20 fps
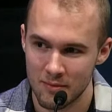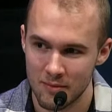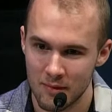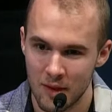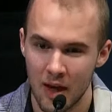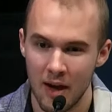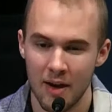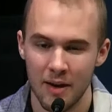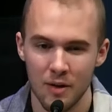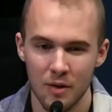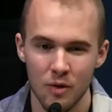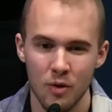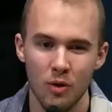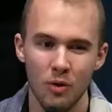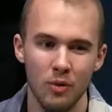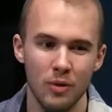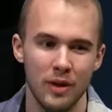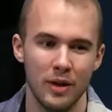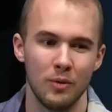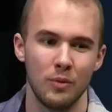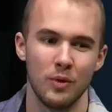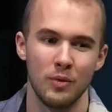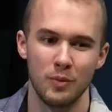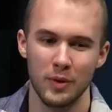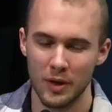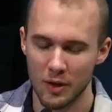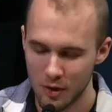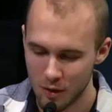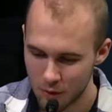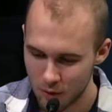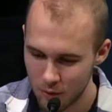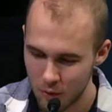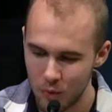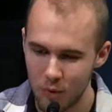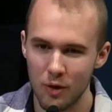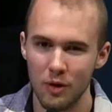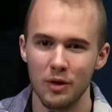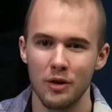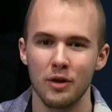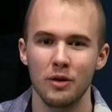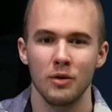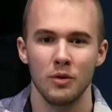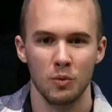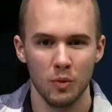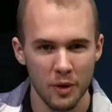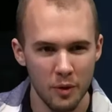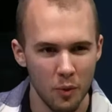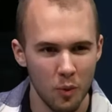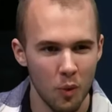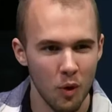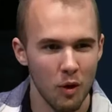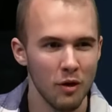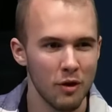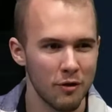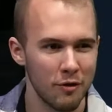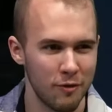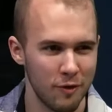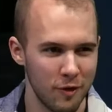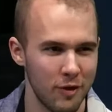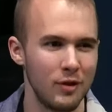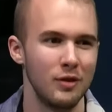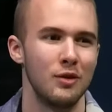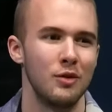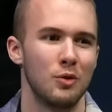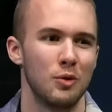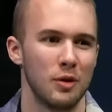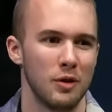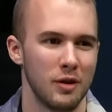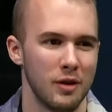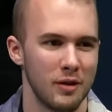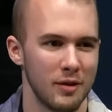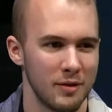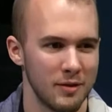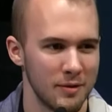I know that when we go to work, we work for the Lord.